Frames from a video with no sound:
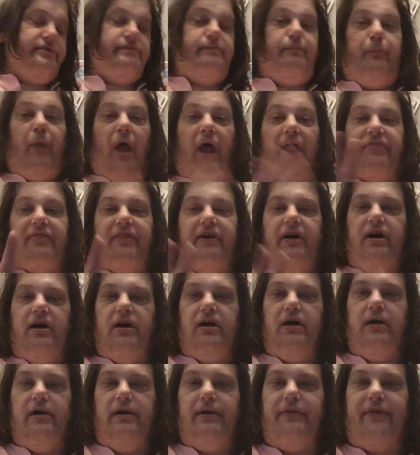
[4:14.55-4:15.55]
Not
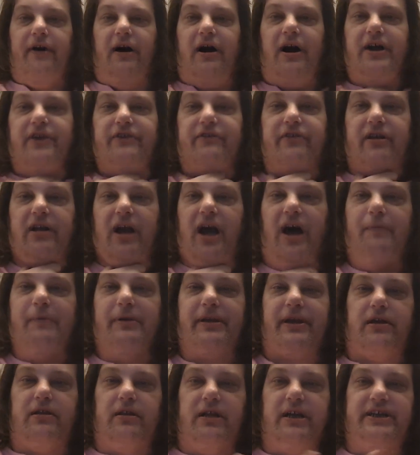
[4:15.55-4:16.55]
the 100
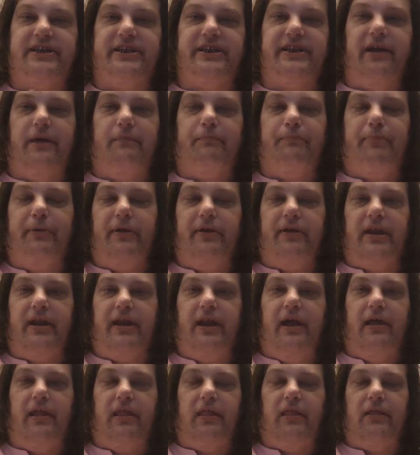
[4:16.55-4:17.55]
comic collection. I'm
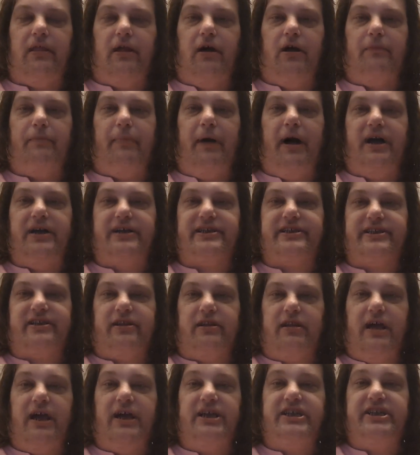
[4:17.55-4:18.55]
building a long box
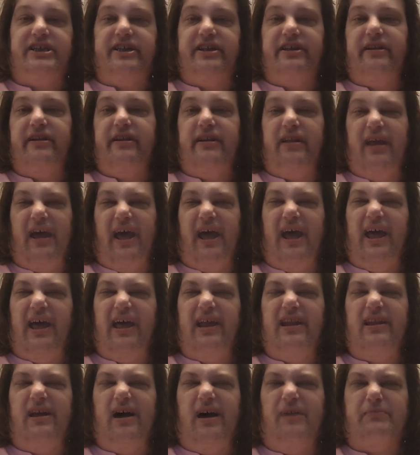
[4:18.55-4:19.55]
collection
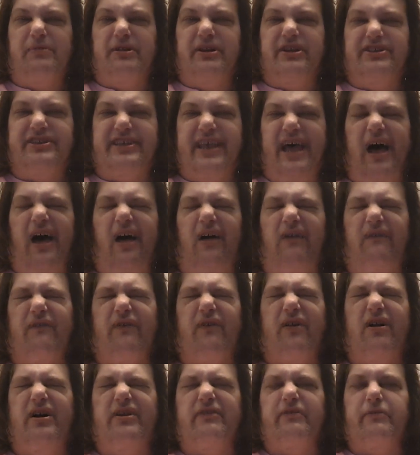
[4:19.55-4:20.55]
that I'm going to sell
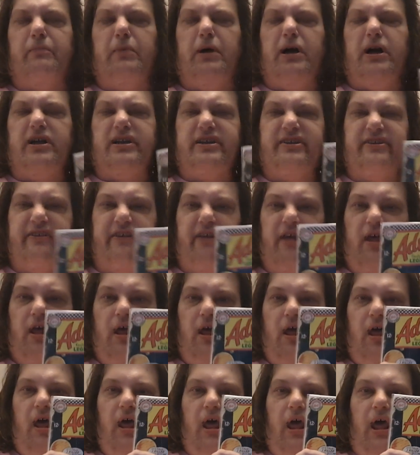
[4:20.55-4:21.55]
for $100.
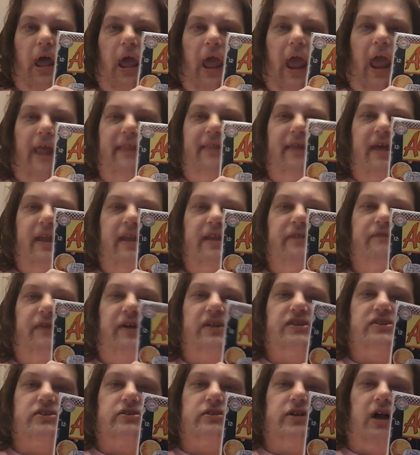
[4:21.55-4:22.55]
And then Adventure